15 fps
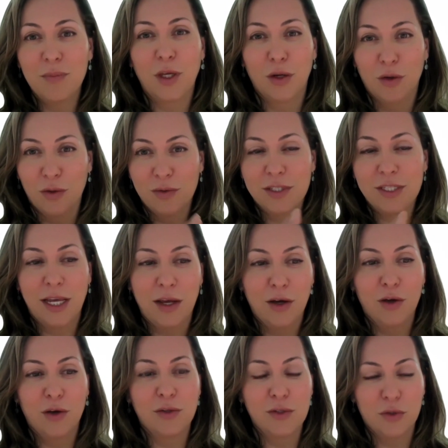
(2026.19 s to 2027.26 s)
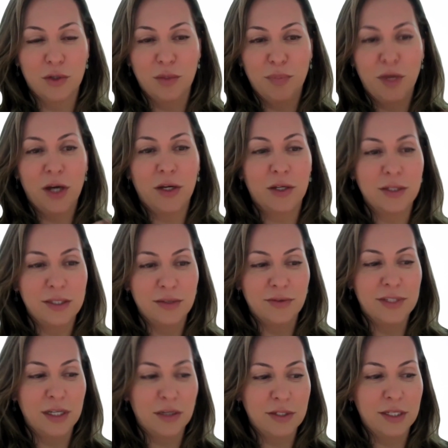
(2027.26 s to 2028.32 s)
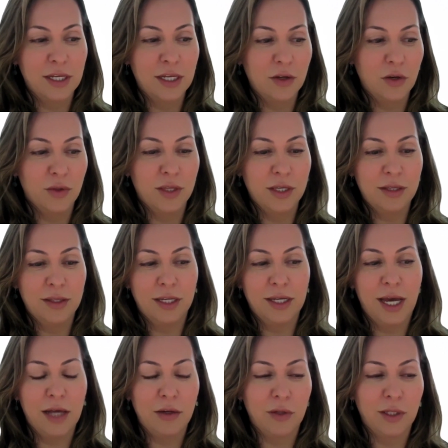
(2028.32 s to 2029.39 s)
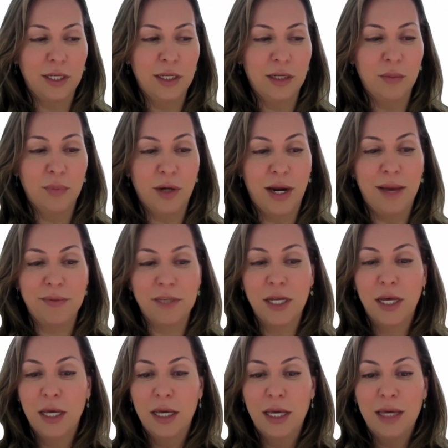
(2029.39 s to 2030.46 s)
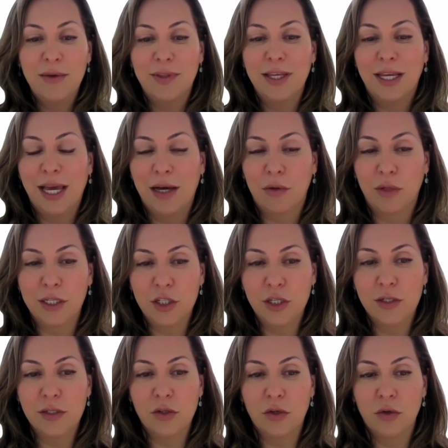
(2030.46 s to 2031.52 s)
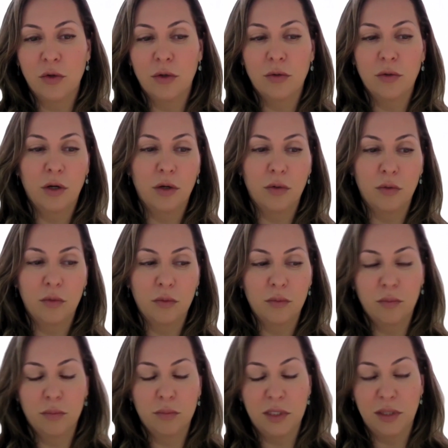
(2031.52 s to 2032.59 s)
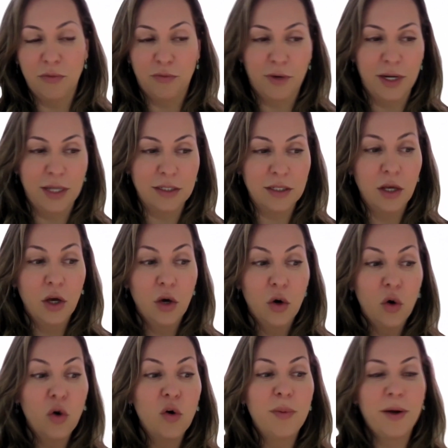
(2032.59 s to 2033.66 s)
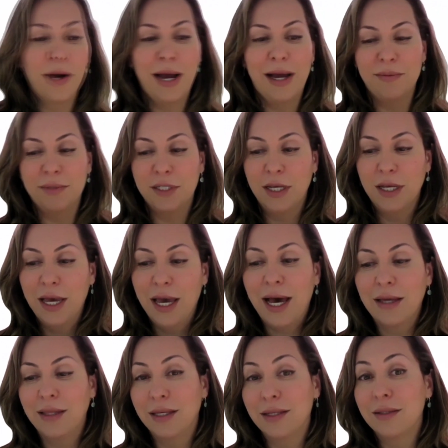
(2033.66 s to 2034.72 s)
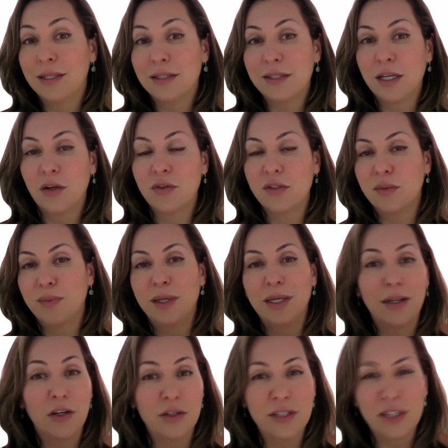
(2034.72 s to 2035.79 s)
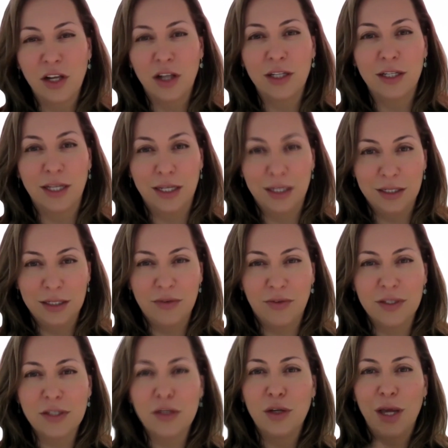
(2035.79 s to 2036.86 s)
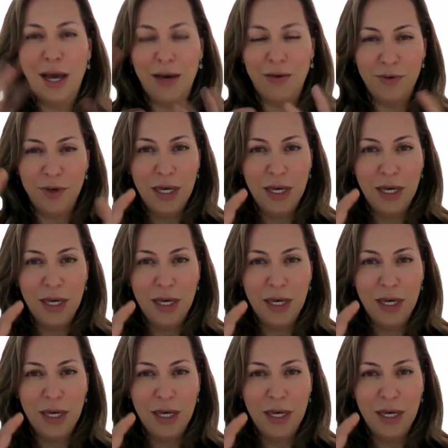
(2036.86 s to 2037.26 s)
sales or the pockets of sales. They know they're calculating, perhaps even the calculations are different, or perhaps how the sales are being consolidated different. So you have